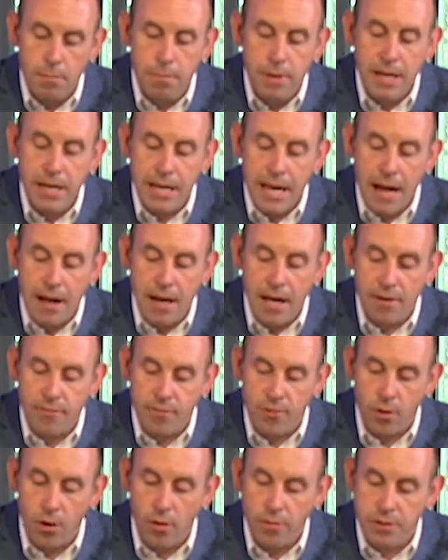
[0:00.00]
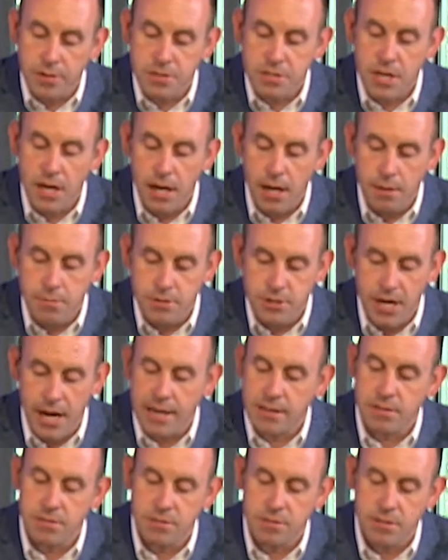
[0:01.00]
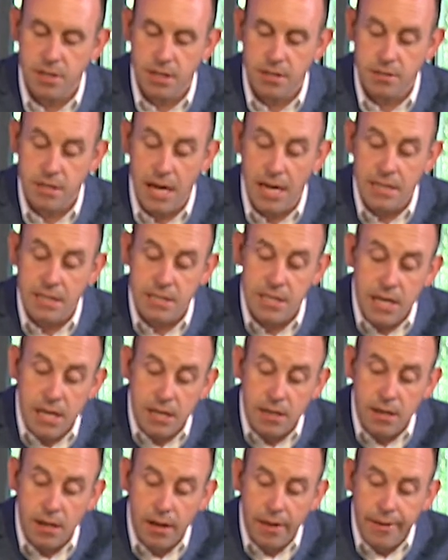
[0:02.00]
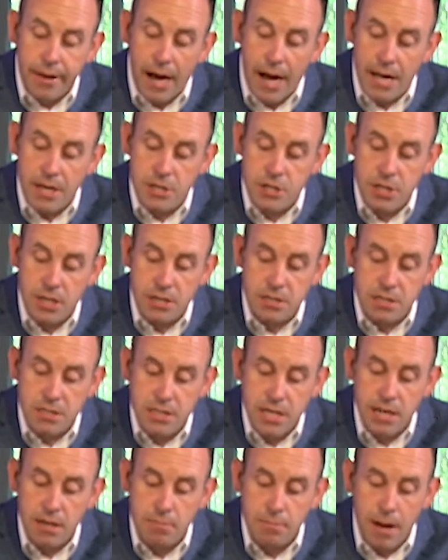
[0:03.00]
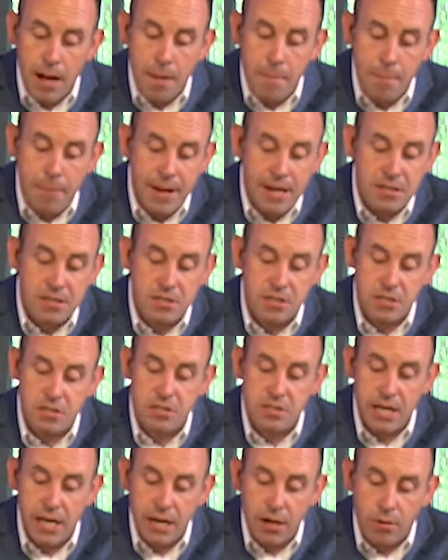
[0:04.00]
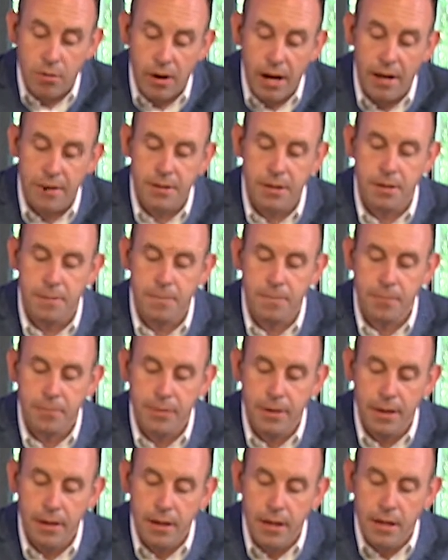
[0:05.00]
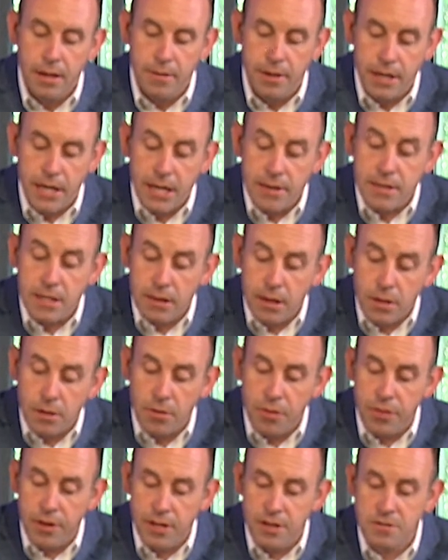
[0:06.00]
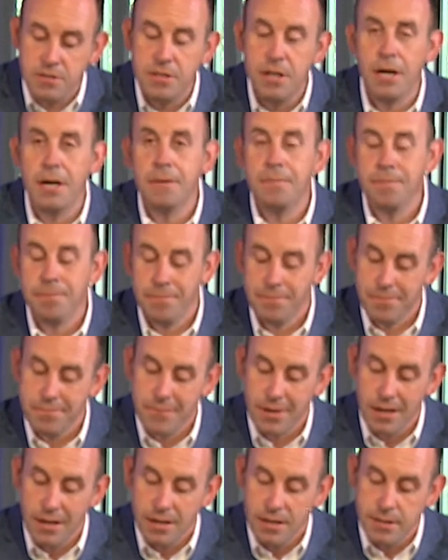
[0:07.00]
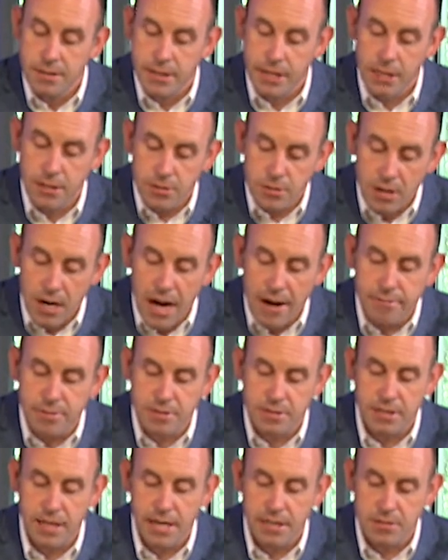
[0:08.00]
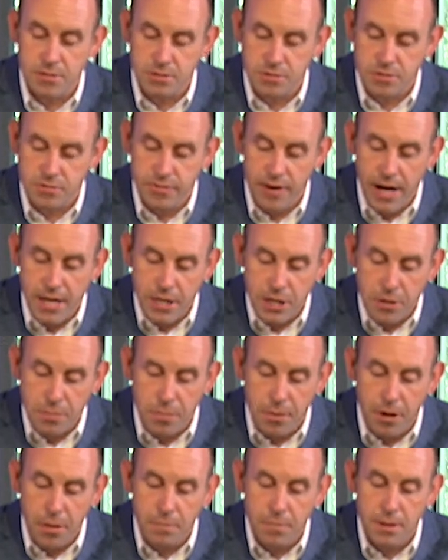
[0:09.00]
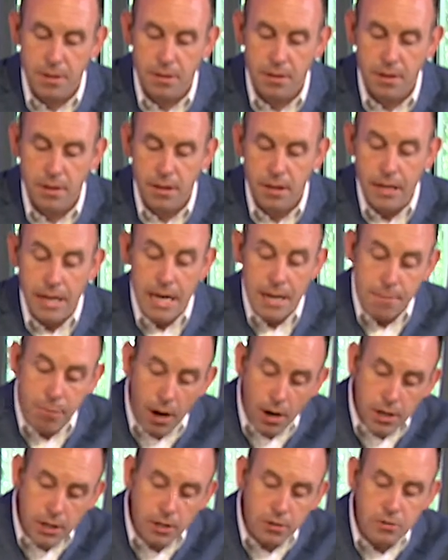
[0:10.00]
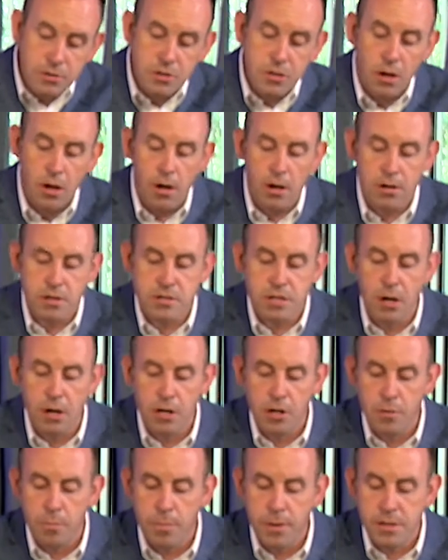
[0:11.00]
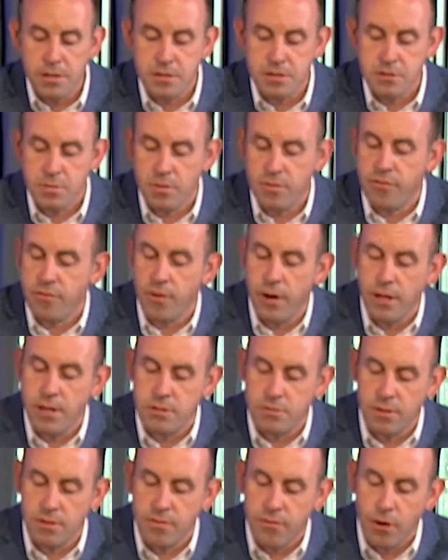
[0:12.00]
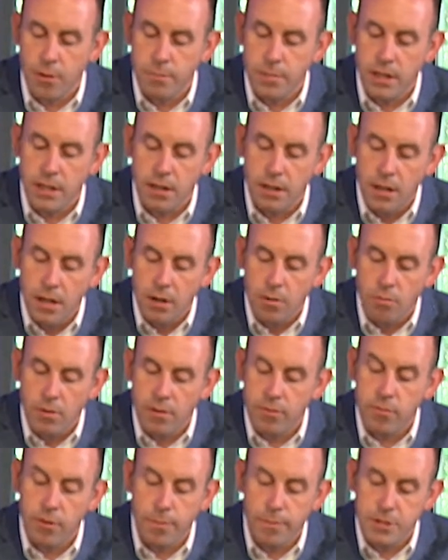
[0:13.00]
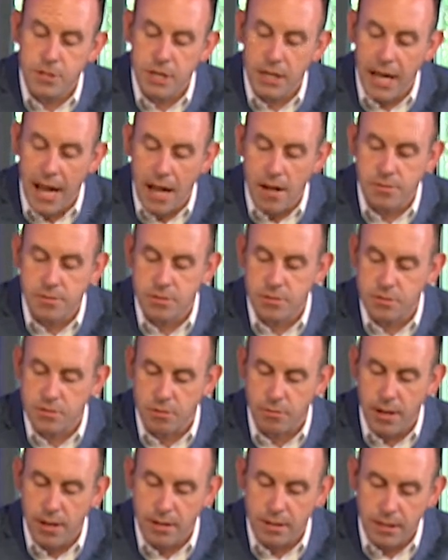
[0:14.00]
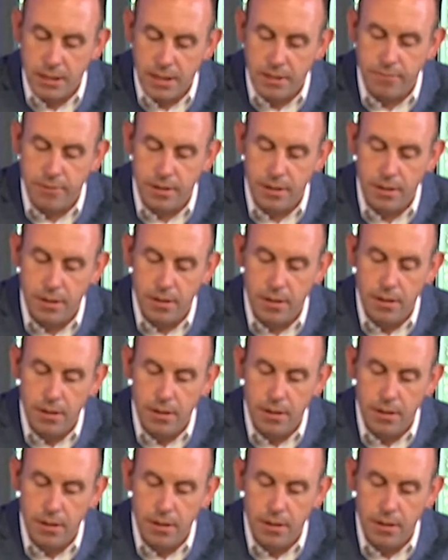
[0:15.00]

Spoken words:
Being out after all this time, Jackson says, I just did my best to stay grounded, to get the little things done, to get a driver's license, find an apartment. He bought a used car, started a business with friends, refurbishing houses around Cleveland.